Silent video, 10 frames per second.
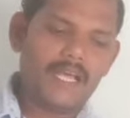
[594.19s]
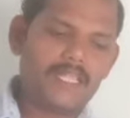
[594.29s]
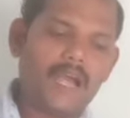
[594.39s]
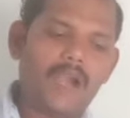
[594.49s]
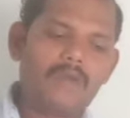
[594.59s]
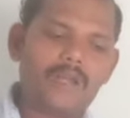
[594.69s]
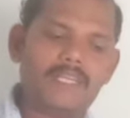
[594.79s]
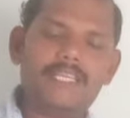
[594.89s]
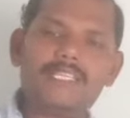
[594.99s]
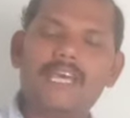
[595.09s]
Third one
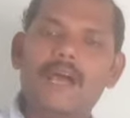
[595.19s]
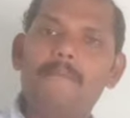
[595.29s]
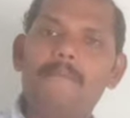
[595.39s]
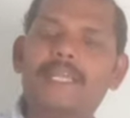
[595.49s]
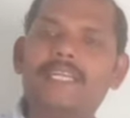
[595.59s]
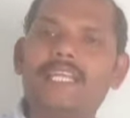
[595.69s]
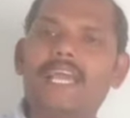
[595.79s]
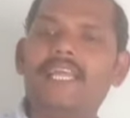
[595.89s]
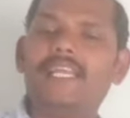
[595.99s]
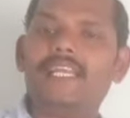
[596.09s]
is
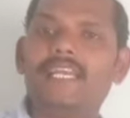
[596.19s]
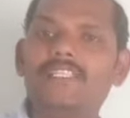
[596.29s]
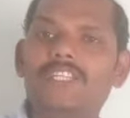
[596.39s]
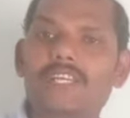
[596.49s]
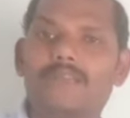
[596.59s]
Mediterranean